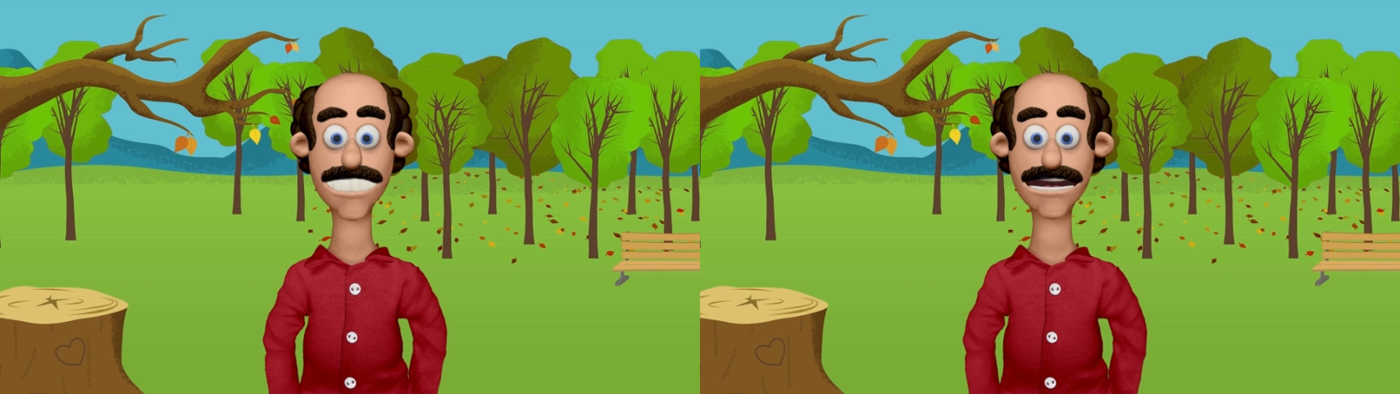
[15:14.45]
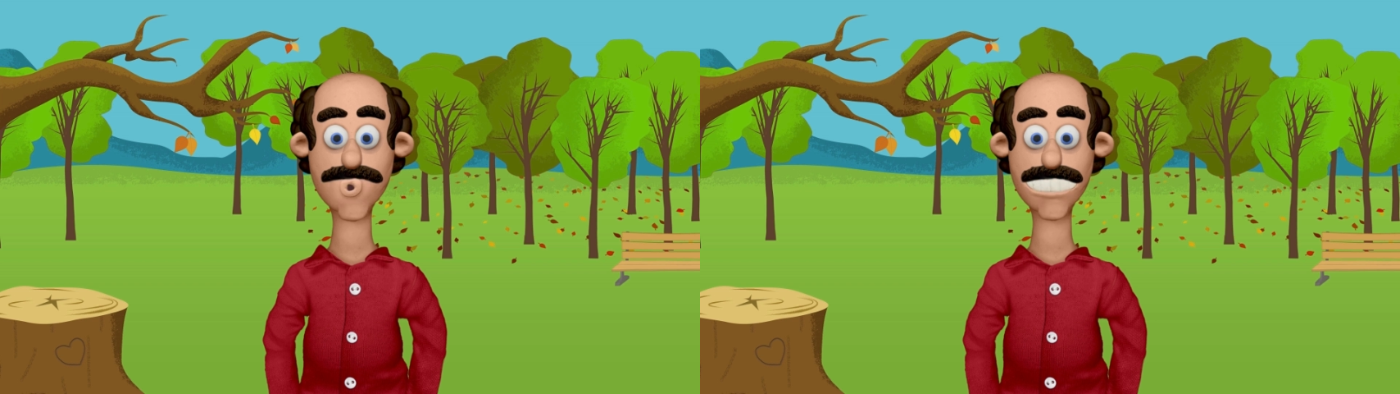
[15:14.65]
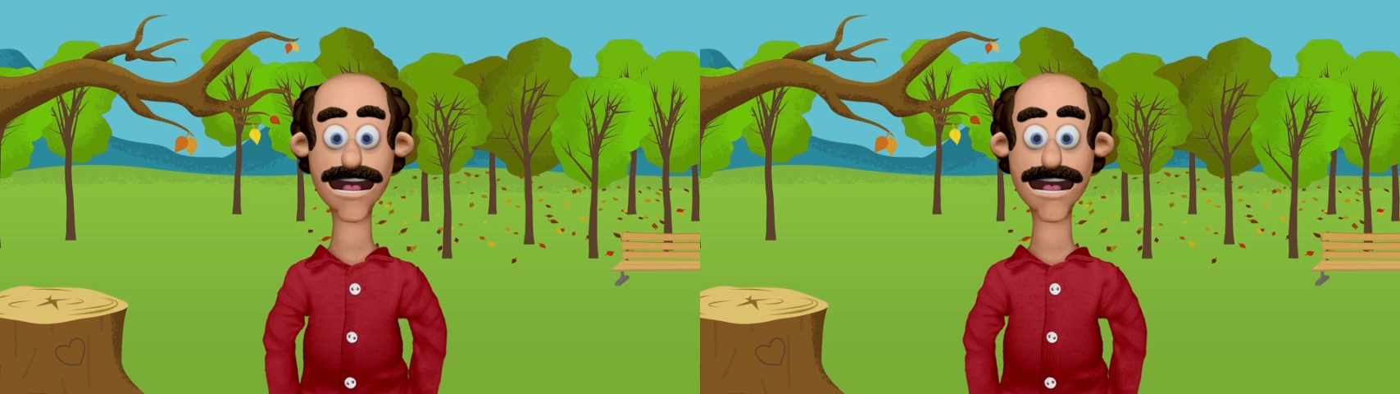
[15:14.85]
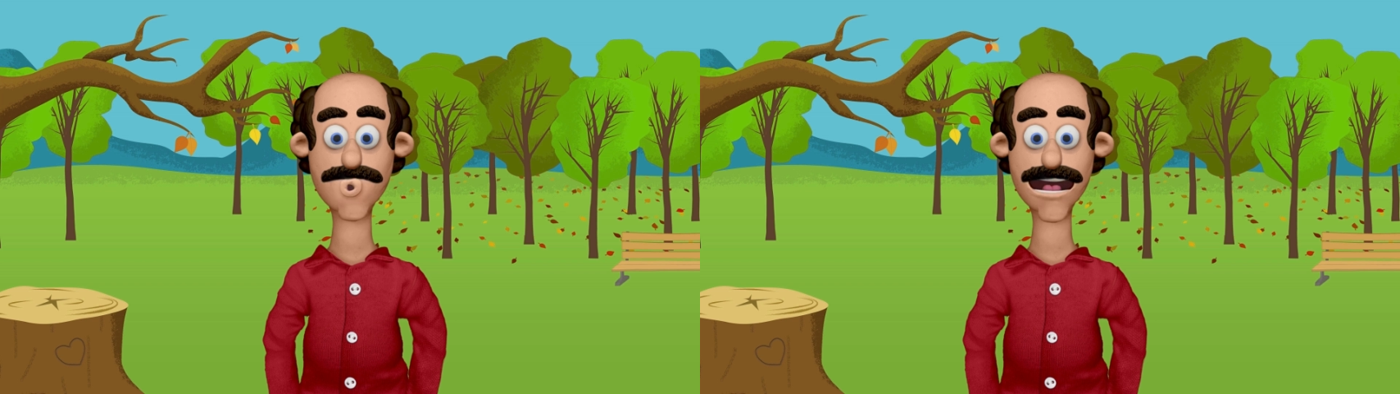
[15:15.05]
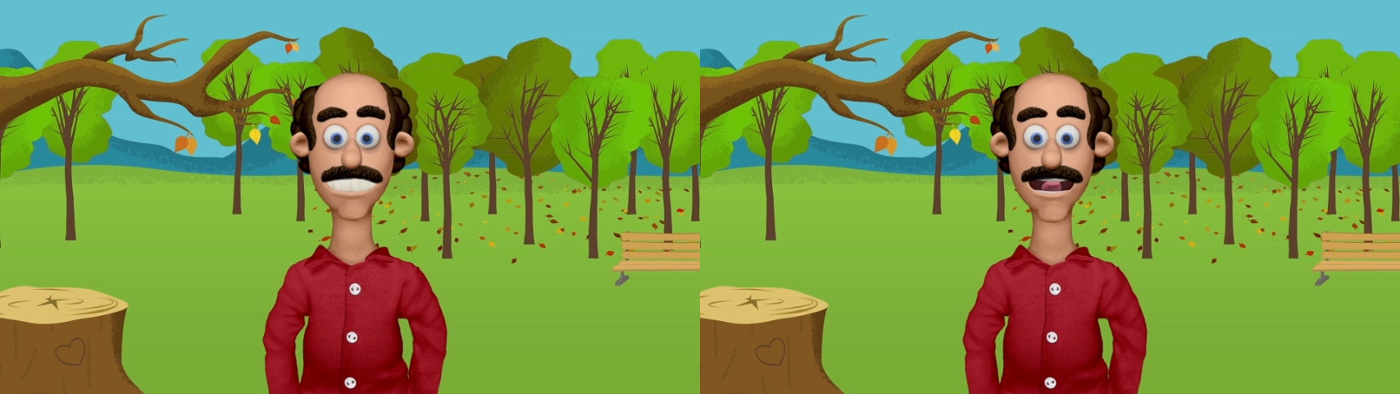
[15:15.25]
to hear
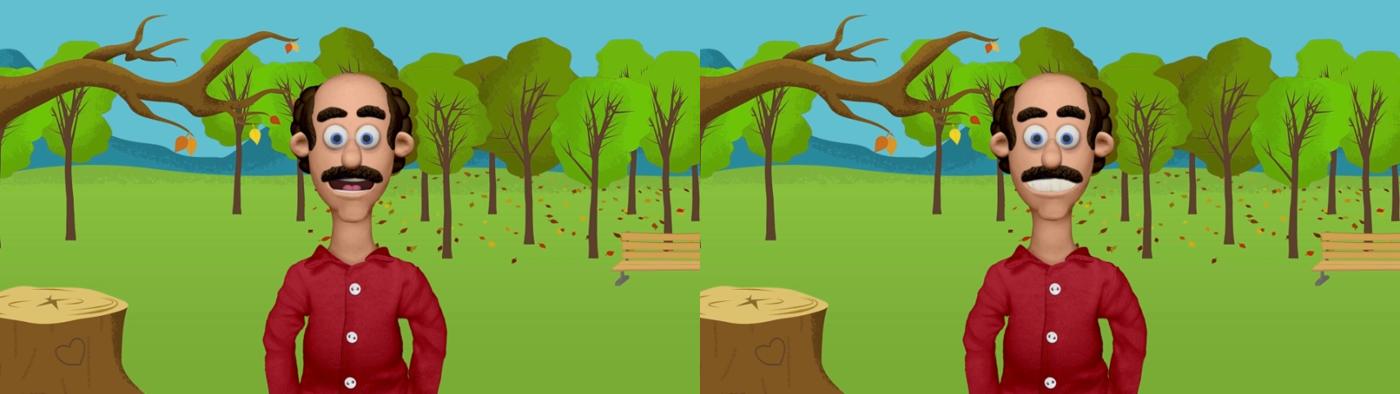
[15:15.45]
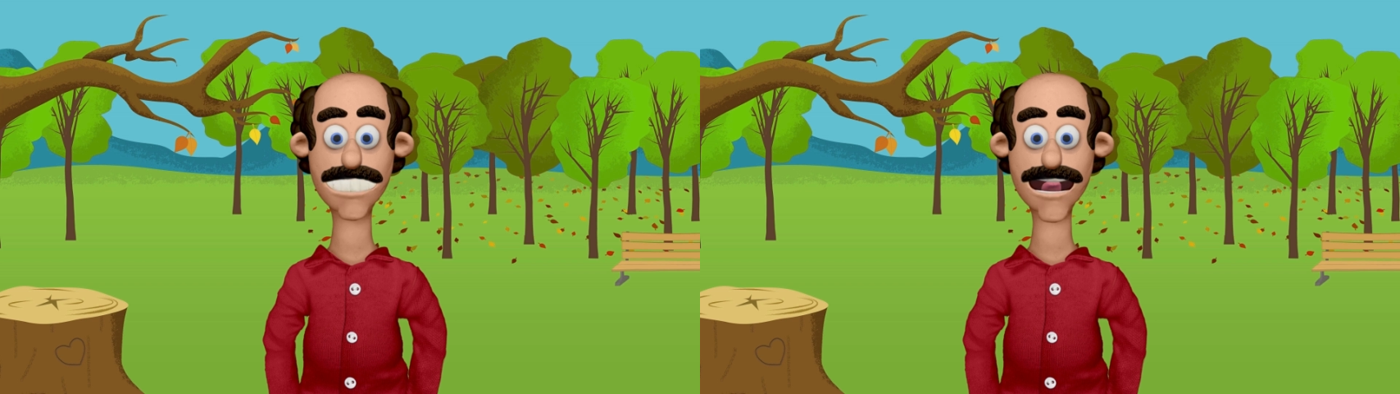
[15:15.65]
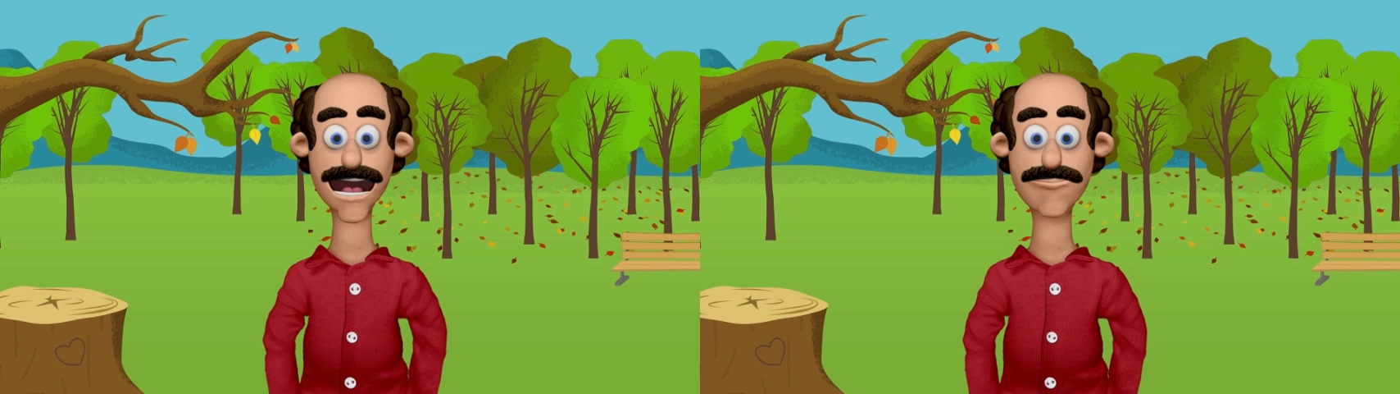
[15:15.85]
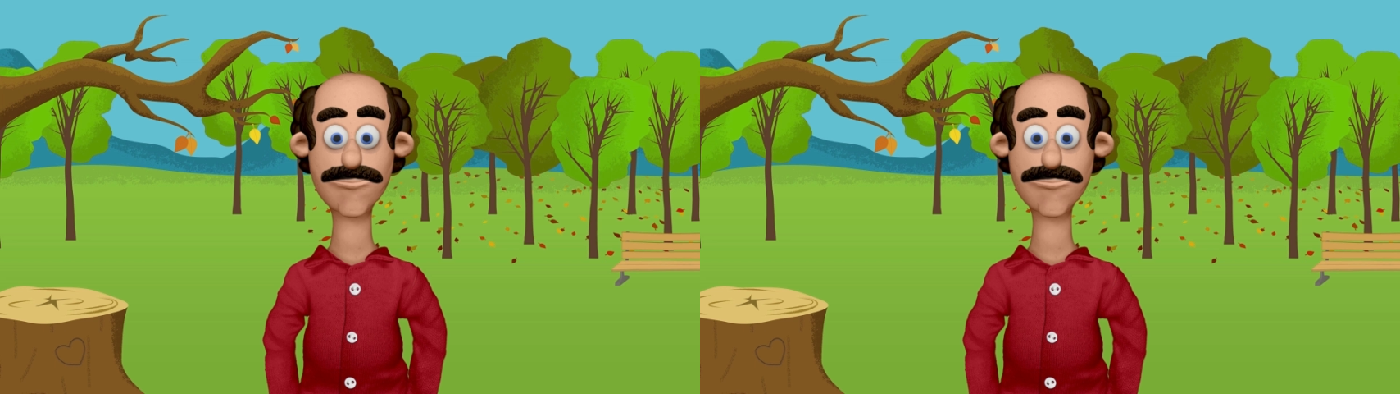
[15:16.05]
sound and classify it.